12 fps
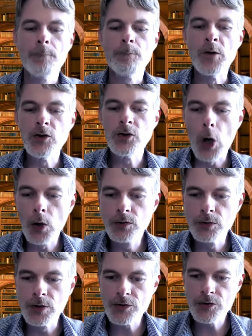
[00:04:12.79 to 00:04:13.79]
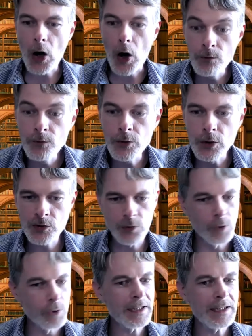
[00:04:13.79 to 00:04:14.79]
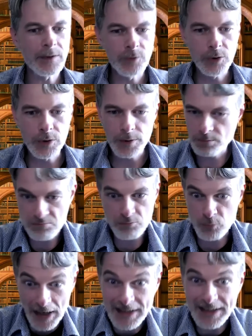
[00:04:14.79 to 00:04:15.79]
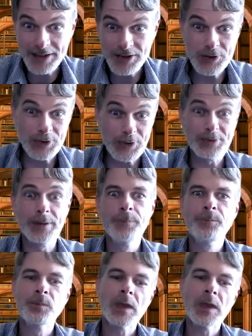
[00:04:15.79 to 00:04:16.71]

the genres of your story if you're writing in genre,